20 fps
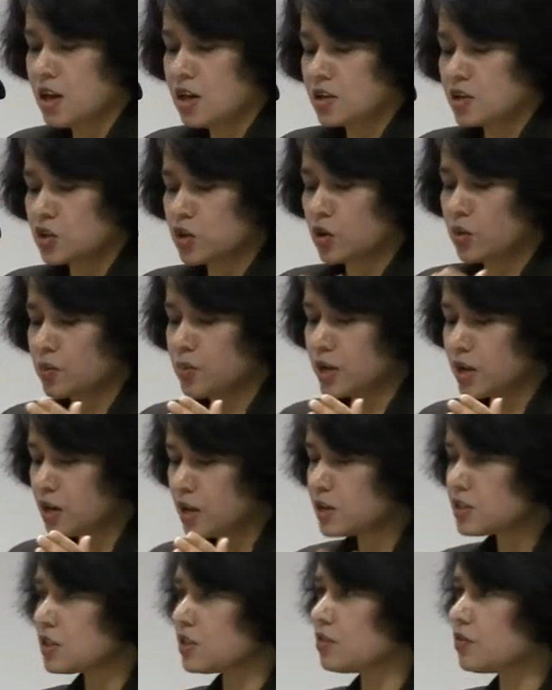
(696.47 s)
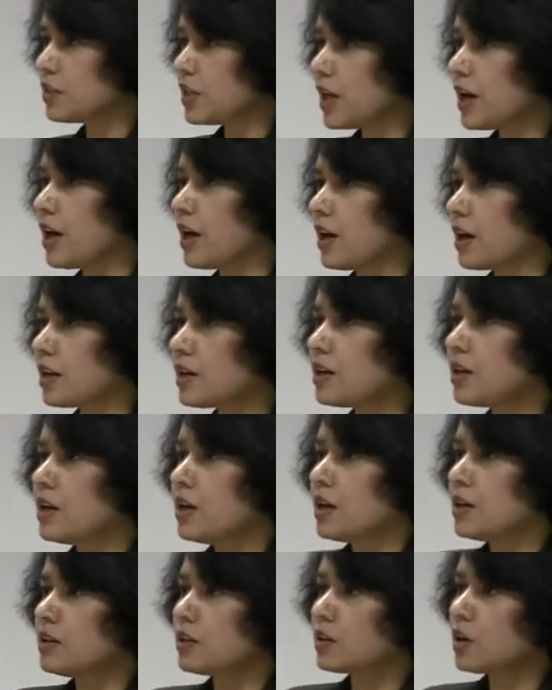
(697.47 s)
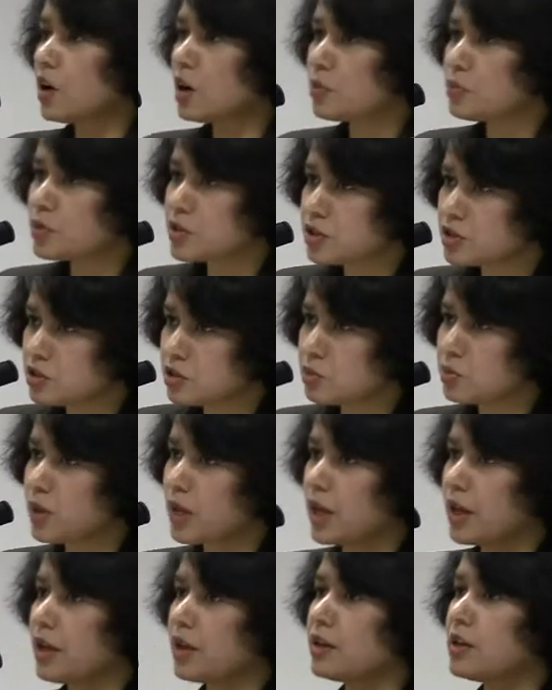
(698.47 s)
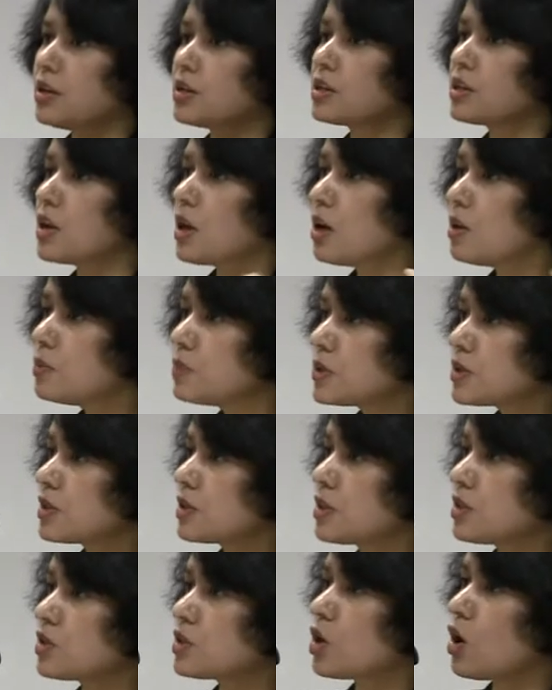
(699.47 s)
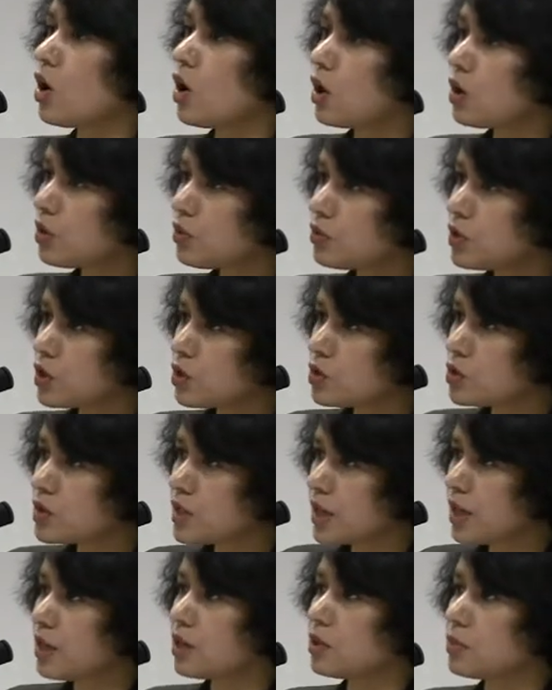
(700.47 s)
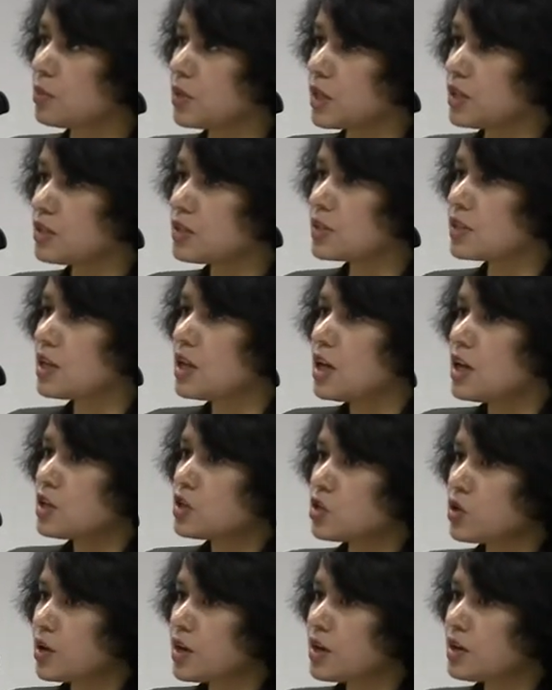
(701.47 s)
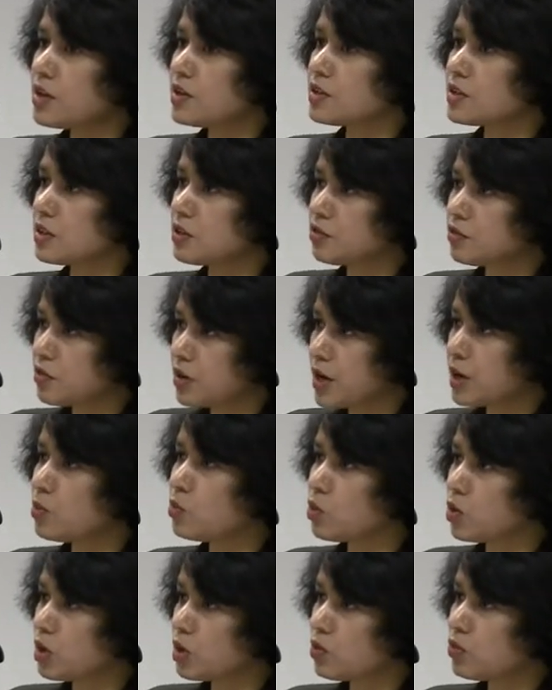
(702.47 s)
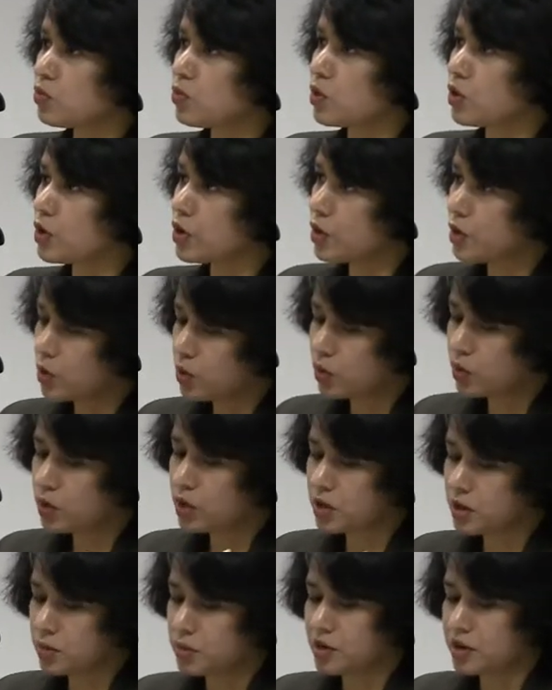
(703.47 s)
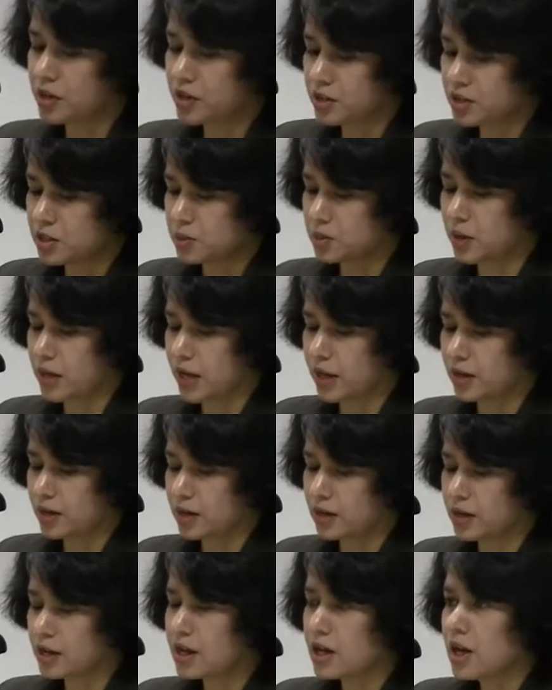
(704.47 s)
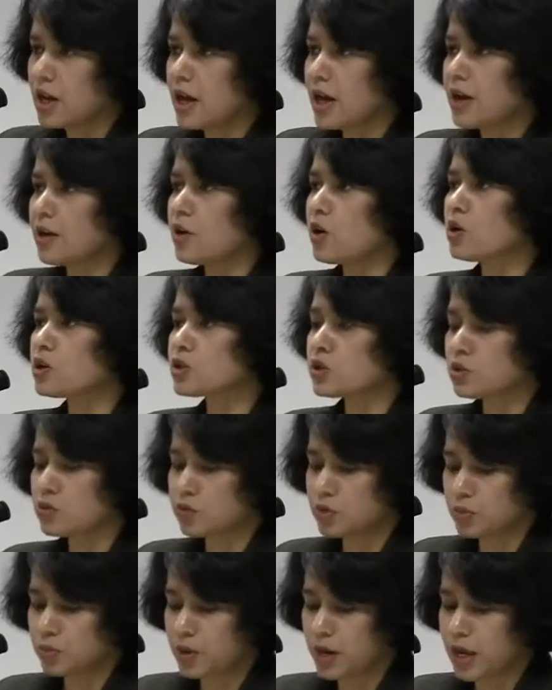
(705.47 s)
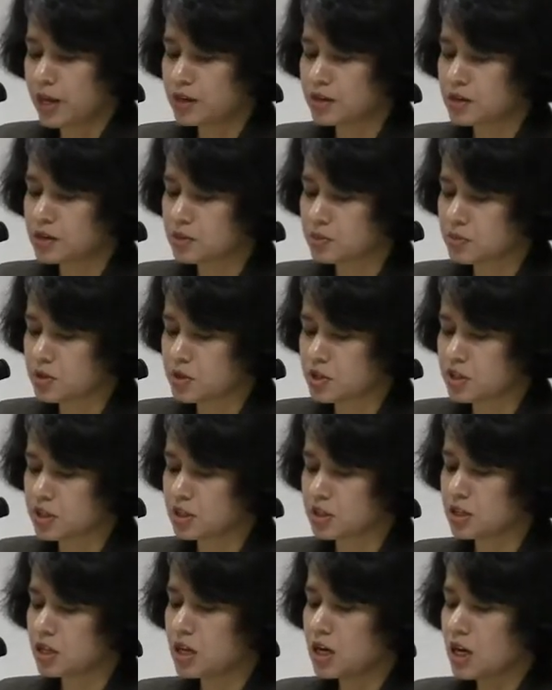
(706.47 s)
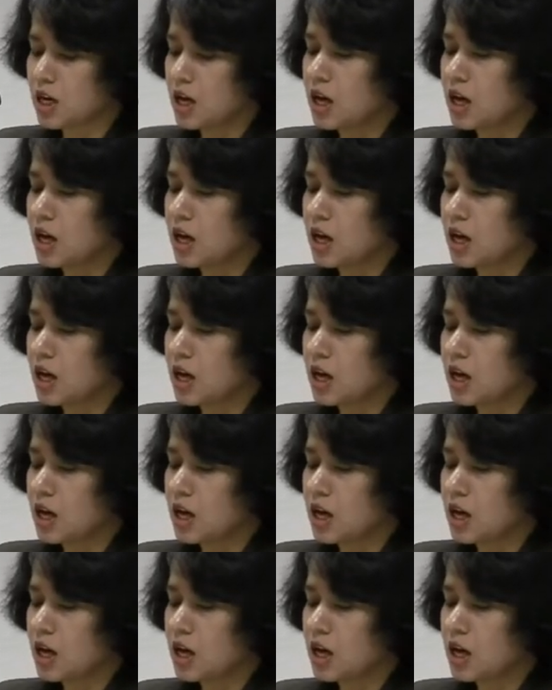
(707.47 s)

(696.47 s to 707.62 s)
So because of that, the comprehensive plan encompasses all of those elements, so it is a framework for your community's planning. And also for Planning Commission,